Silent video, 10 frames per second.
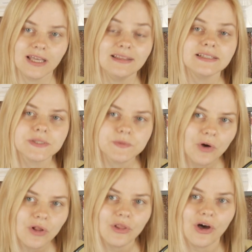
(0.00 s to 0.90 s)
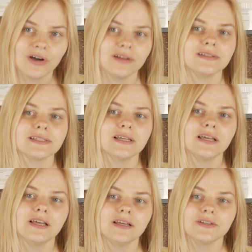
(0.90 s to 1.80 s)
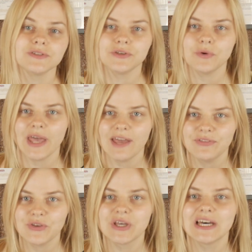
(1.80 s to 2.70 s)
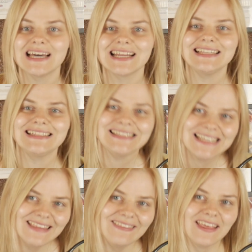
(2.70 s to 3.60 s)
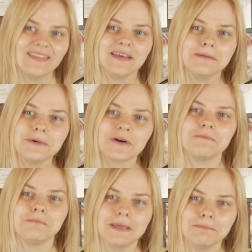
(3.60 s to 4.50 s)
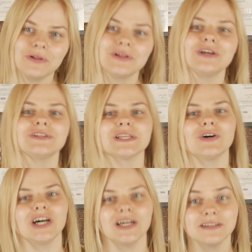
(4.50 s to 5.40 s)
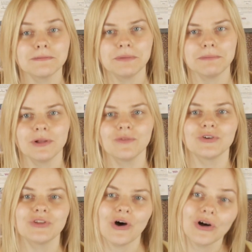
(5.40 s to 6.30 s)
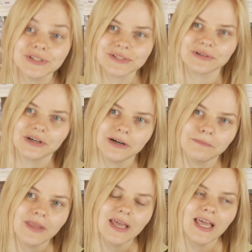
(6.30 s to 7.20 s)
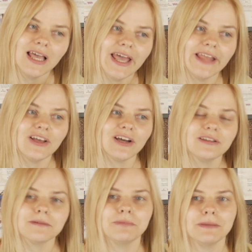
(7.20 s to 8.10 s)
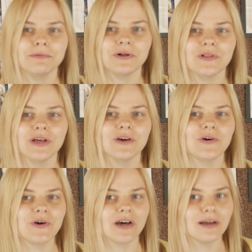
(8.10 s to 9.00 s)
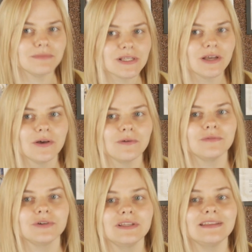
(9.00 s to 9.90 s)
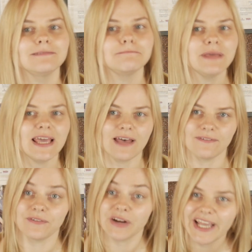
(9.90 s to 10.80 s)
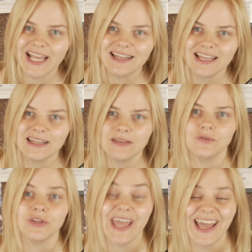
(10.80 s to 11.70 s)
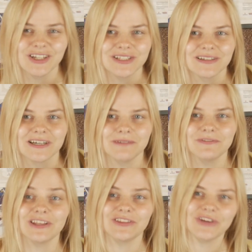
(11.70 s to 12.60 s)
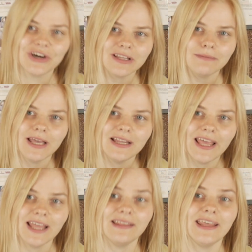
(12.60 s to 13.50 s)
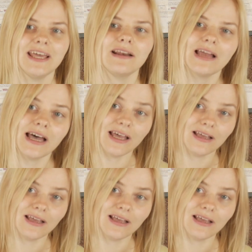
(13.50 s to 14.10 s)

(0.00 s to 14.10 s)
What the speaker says: It is small locals. You have to guarantee the number of people so other people would also come. And other people who comes wouldn't be afraid that they would actually come to the tournament and there